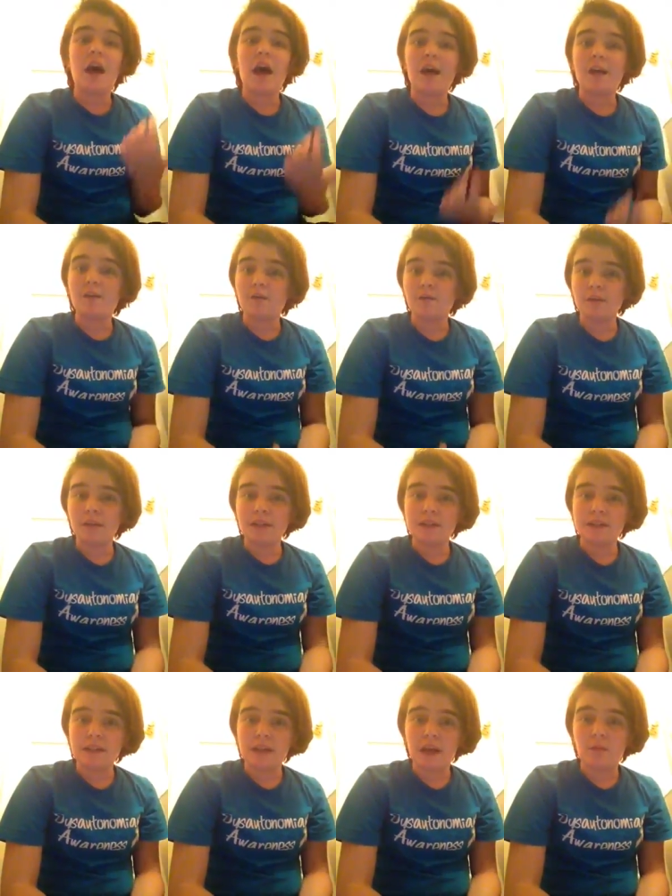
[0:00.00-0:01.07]
I don't really
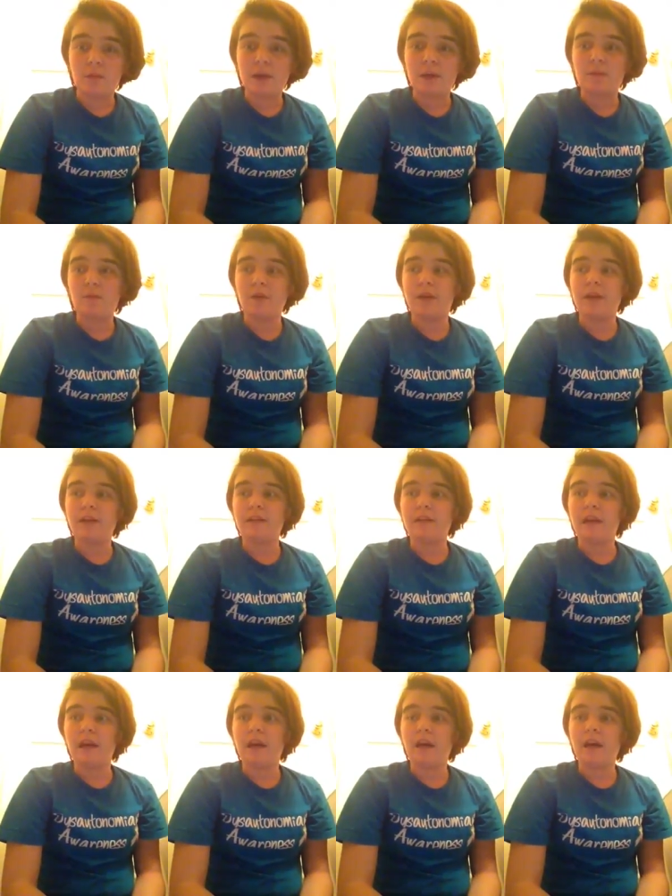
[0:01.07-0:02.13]
see how people get
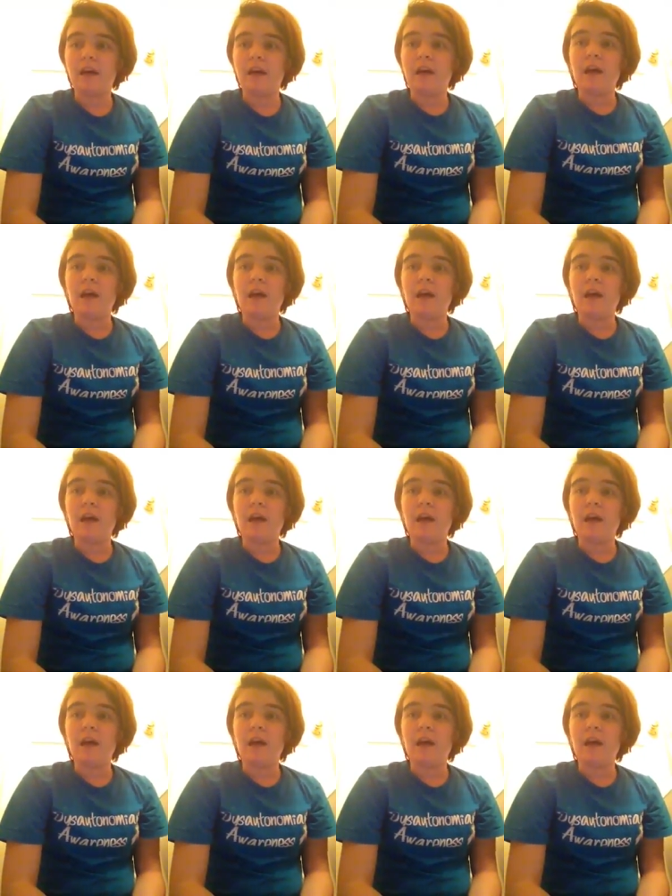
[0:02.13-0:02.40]
that.